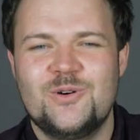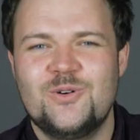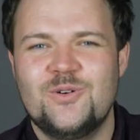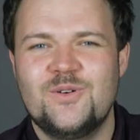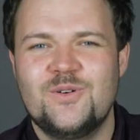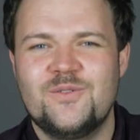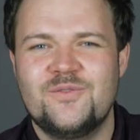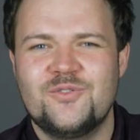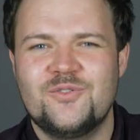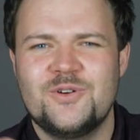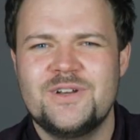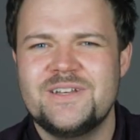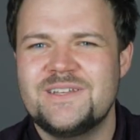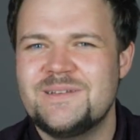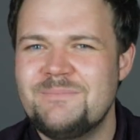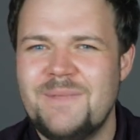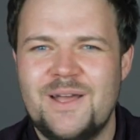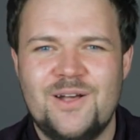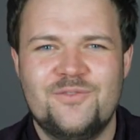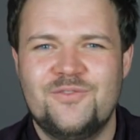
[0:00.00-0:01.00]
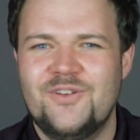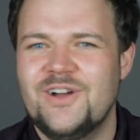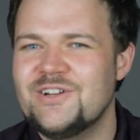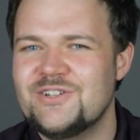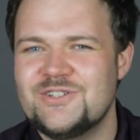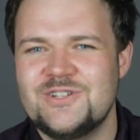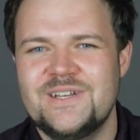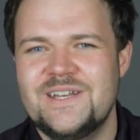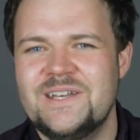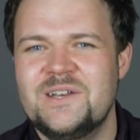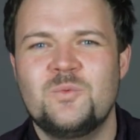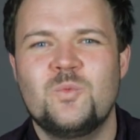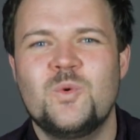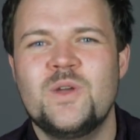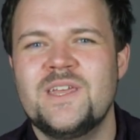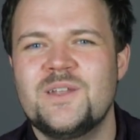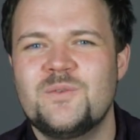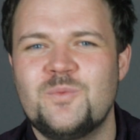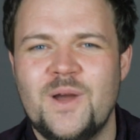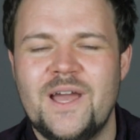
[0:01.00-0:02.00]
or for it to malfunction in a
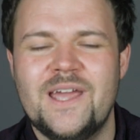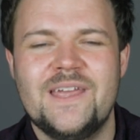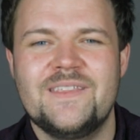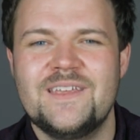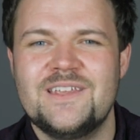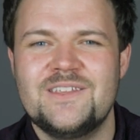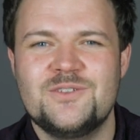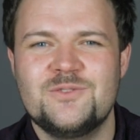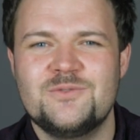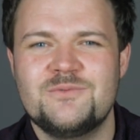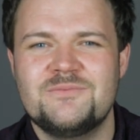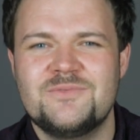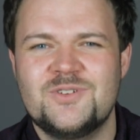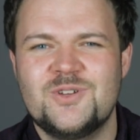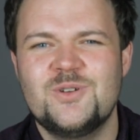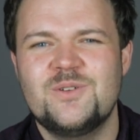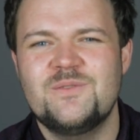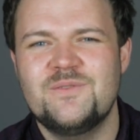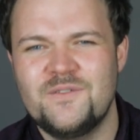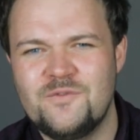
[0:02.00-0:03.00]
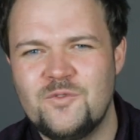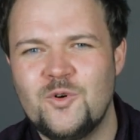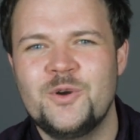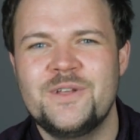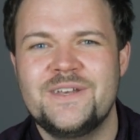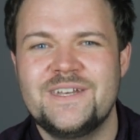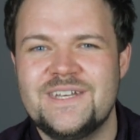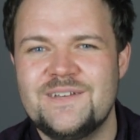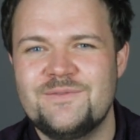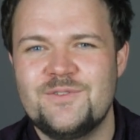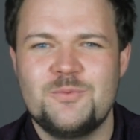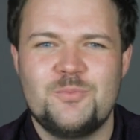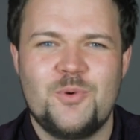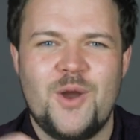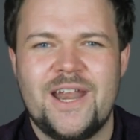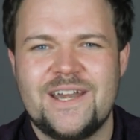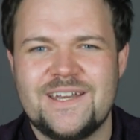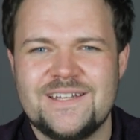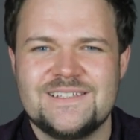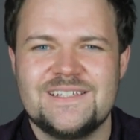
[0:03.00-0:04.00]
weird way that you could have avoided if you
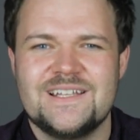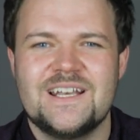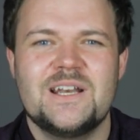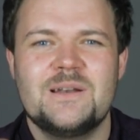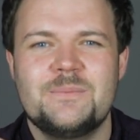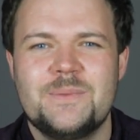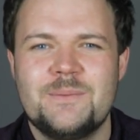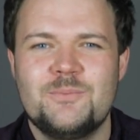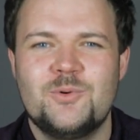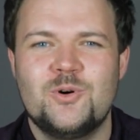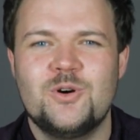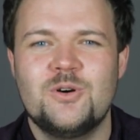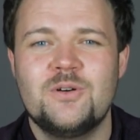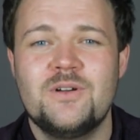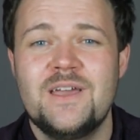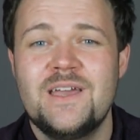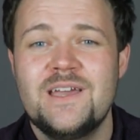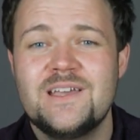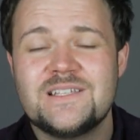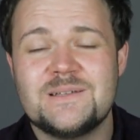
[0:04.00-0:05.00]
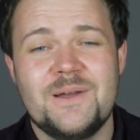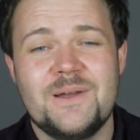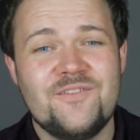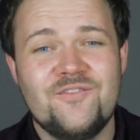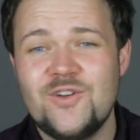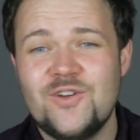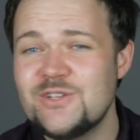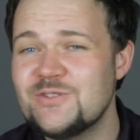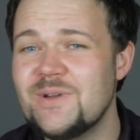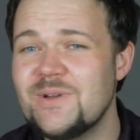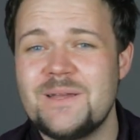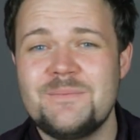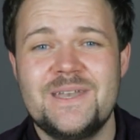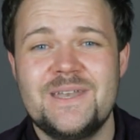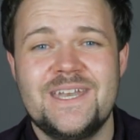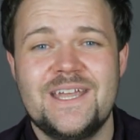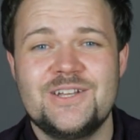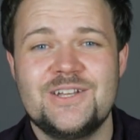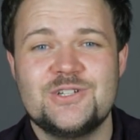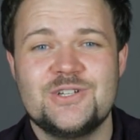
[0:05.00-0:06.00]
practice a little bit more. So my first
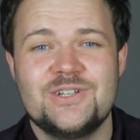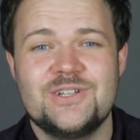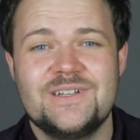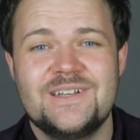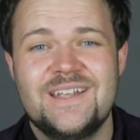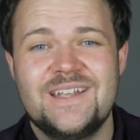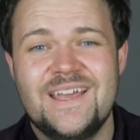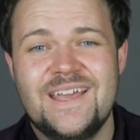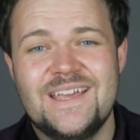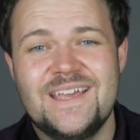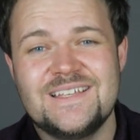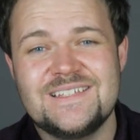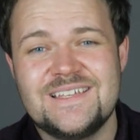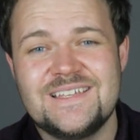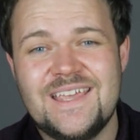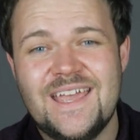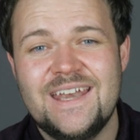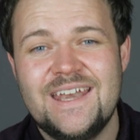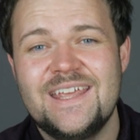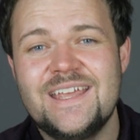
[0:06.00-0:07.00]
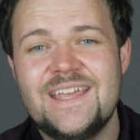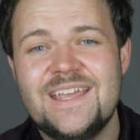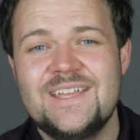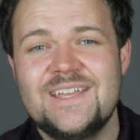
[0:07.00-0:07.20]
recommendation is getting